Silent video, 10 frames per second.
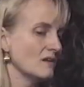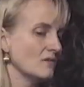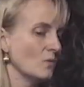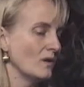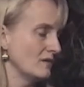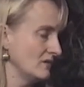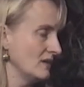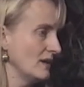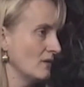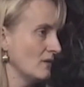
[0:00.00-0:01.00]
of wellness
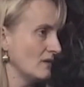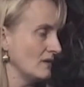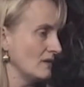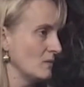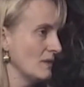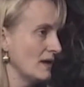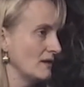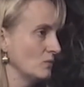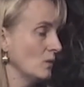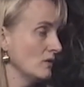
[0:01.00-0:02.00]
and health in your pet,
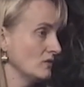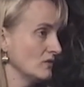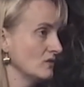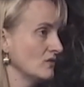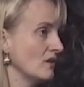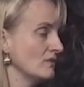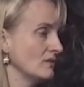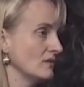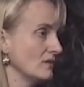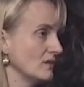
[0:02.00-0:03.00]
as well as in yourself,
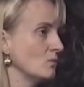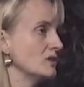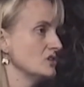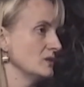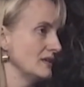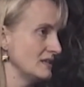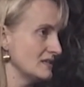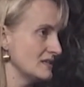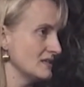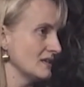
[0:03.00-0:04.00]
is in what you
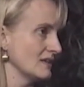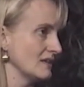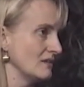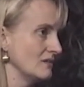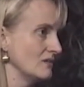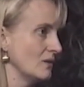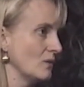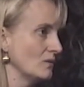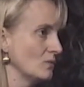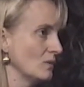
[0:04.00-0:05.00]
eat. And
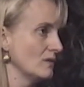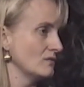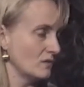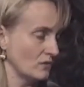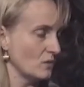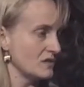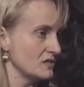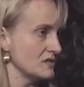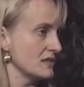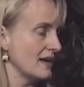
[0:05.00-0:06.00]
so it's one of the first
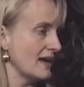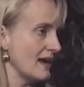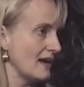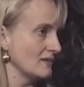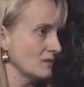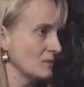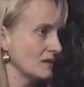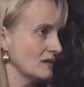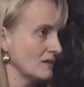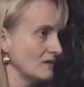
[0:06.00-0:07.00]
questions I ask
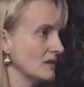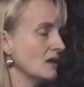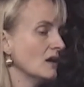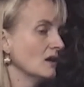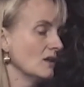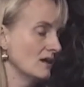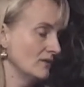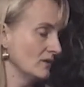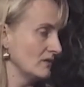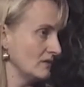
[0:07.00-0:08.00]
because a lot of
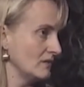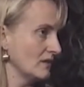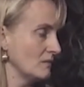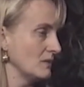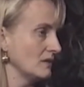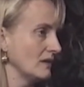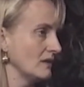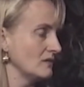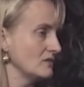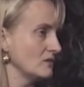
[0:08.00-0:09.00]
illnesses can be
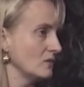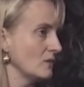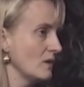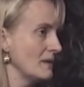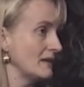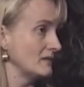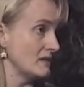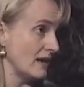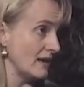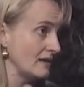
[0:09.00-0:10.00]
linked to a pet's
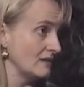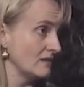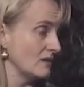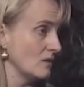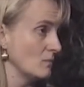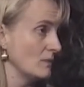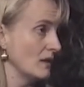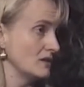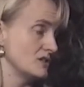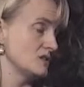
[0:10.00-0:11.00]
diet. You know,
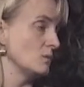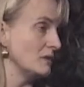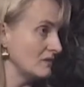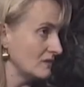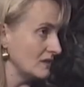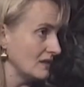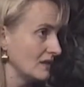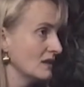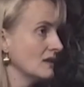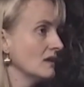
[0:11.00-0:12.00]
beyond just obesity,
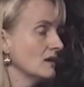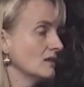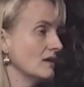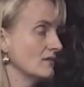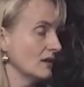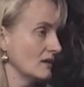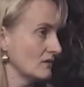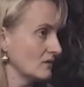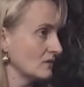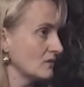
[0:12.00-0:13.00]
a lot of
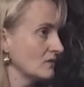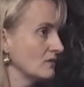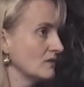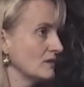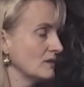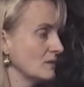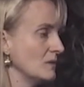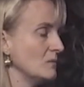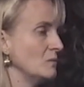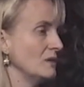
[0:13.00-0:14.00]
cancers,
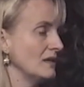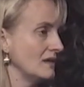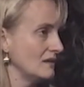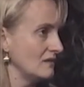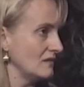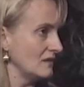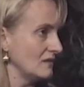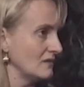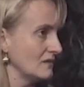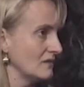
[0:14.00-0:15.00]
immune-mediated
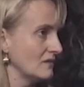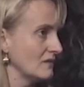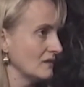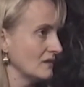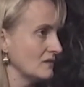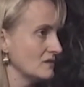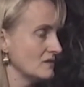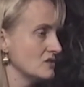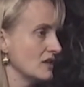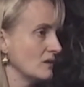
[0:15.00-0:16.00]
diseases, and
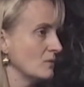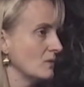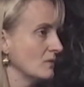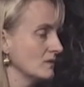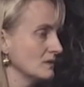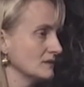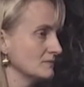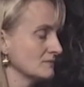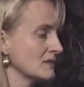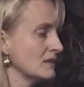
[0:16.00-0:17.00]
just
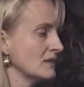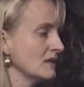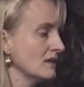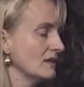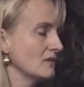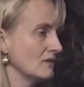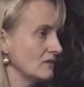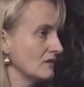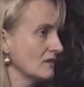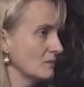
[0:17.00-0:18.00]
general
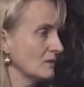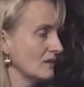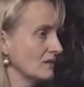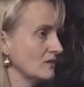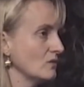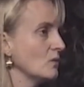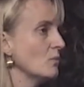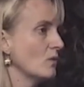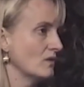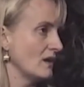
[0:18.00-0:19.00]
illnesses can be linked to a
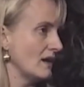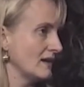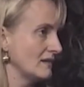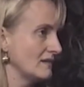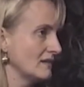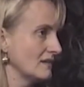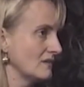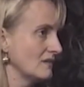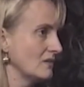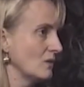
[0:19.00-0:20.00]
poor diet.
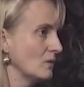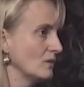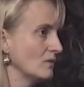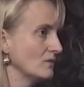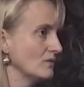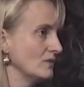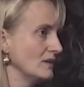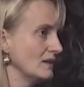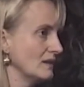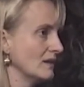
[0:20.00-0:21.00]
And so, you know, if you're
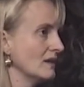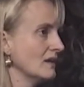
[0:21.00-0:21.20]
feeding